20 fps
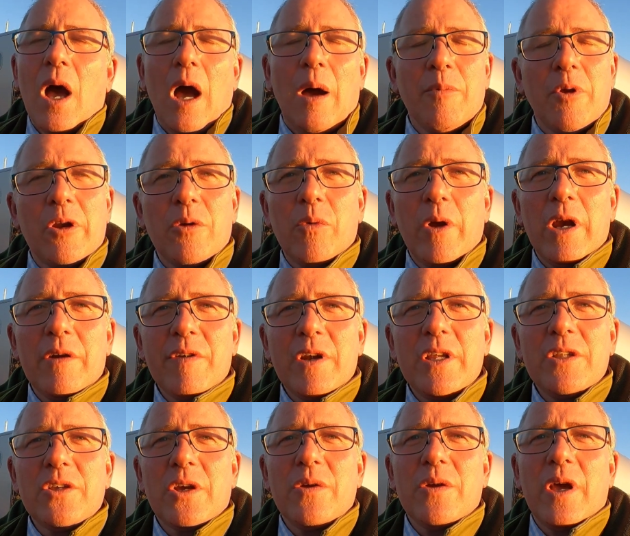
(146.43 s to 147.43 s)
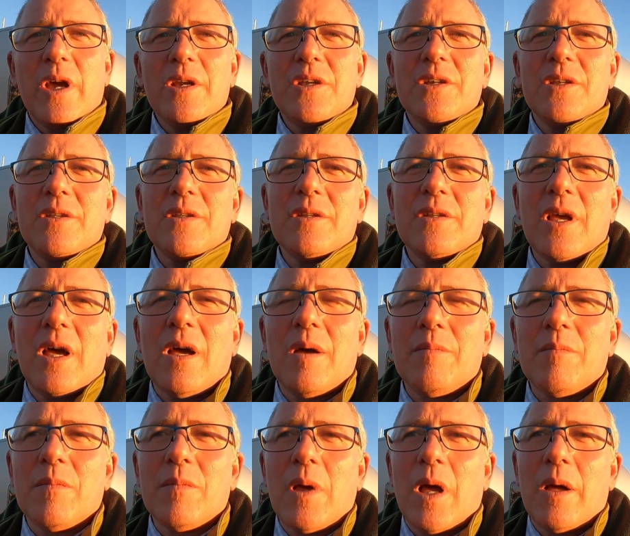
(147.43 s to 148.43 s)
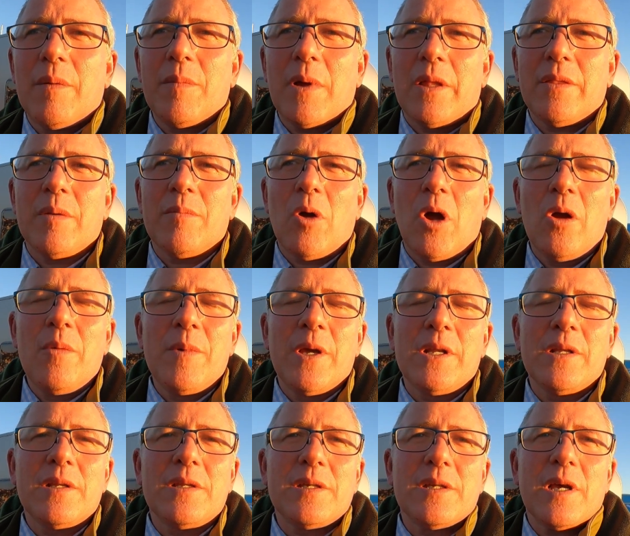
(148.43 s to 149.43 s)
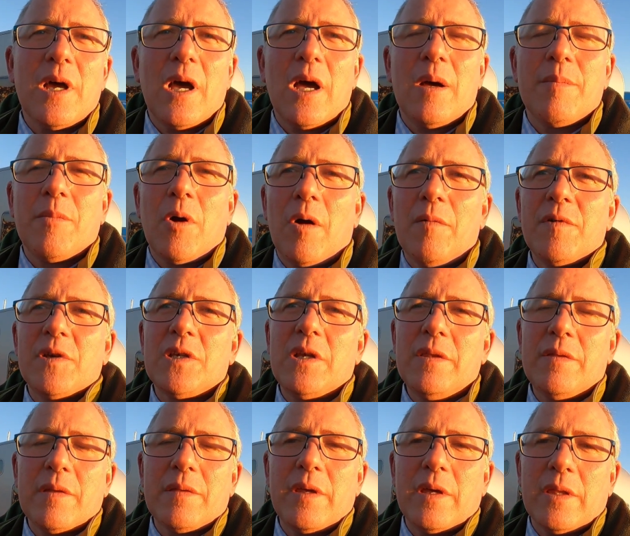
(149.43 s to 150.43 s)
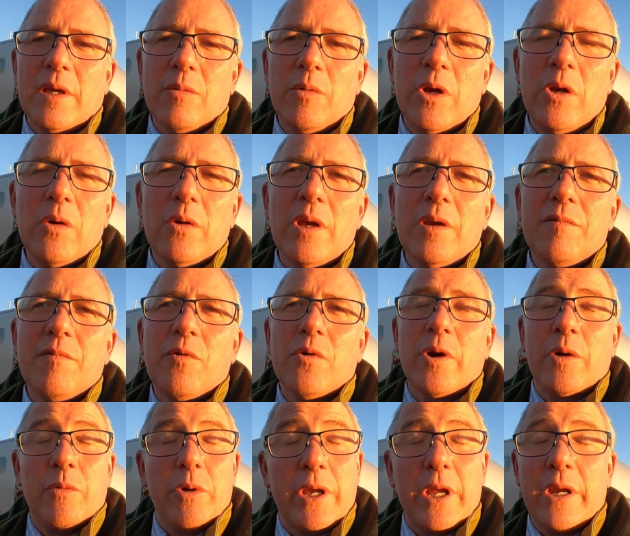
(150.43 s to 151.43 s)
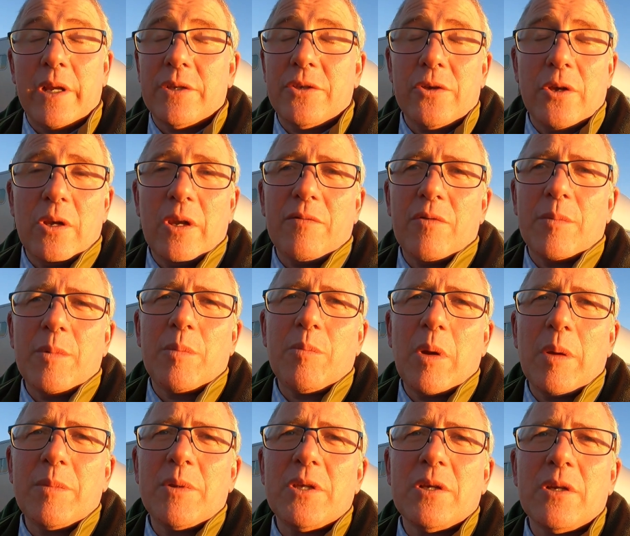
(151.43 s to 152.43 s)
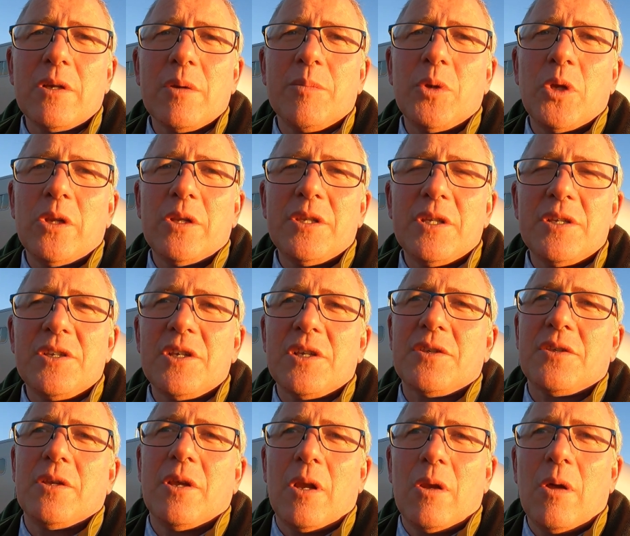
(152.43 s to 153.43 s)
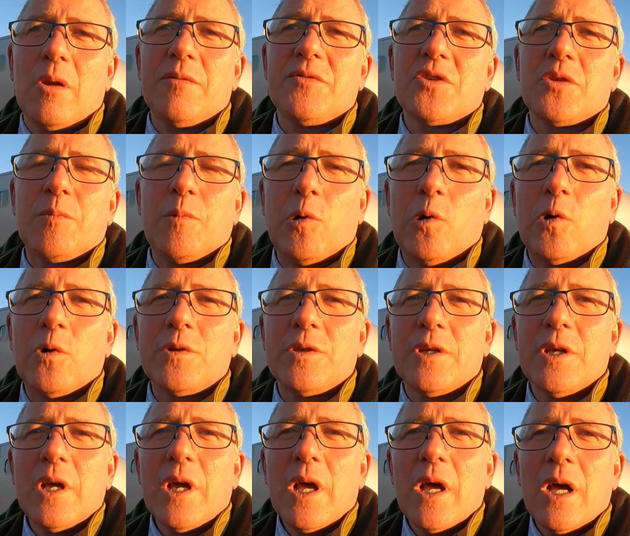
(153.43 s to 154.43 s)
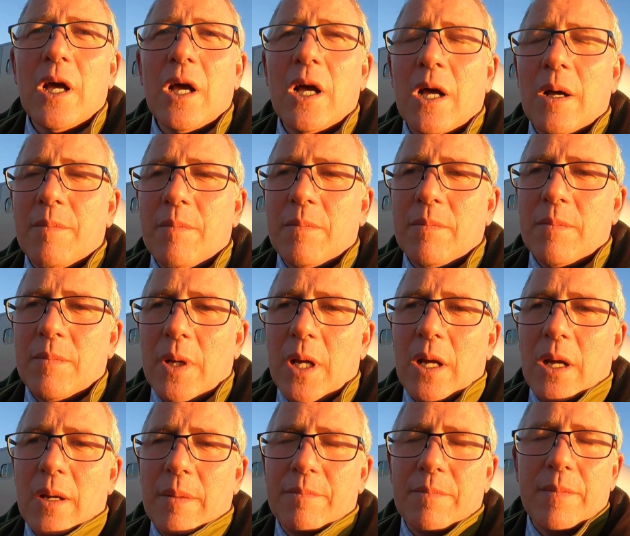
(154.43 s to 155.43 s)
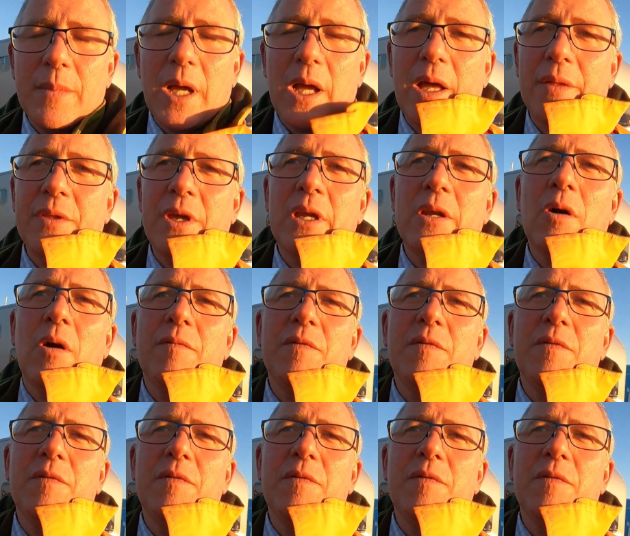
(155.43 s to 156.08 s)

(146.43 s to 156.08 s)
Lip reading: I'm not aware of any donation at the moment. Obviously, the thing that we're looking for, and we're getting certainly from the Plymouton community, is just a lot of support. And then